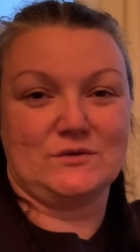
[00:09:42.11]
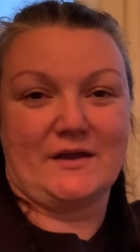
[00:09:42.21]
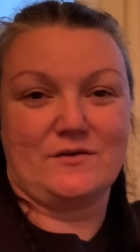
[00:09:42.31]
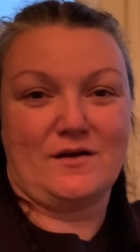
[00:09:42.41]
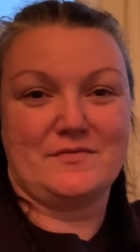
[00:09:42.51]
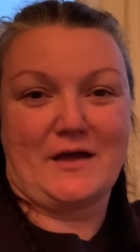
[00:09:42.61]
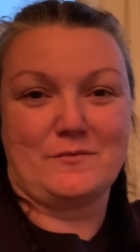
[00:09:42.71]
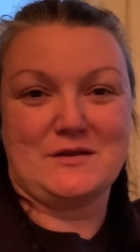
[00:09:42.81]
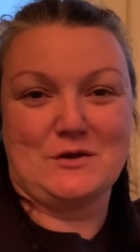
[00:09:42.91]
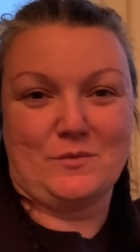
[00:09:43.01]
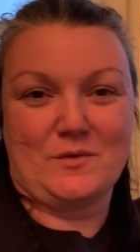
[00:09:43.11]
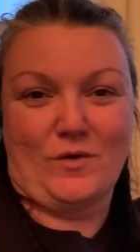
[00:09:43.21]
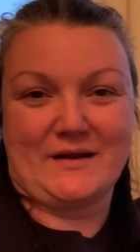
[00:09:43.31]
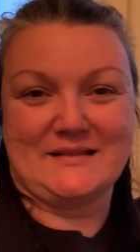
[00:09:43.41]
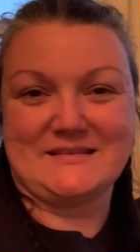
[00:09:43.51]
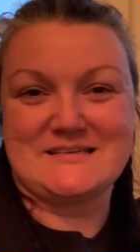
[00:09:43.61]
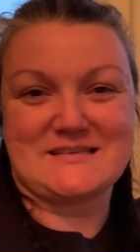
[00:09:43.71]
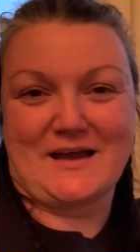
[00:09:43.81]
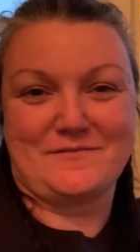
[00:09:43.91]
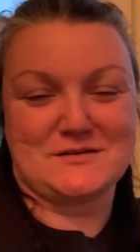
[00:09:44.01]
out on that we know we wanna at least
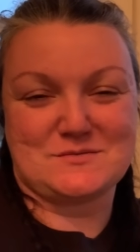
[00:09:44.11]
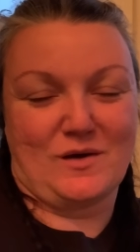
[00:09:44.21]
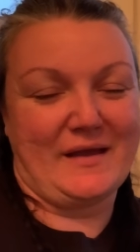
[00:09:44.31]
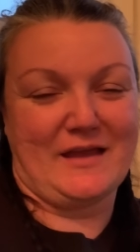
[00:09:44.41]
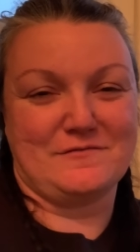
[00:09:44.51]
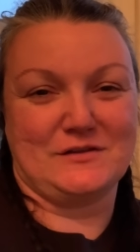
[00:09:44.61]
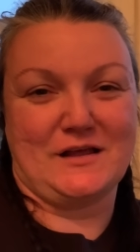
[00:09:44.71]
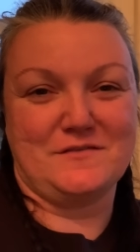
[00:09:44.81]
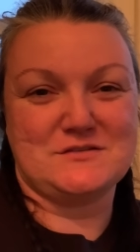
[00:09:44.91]
have a small handful of.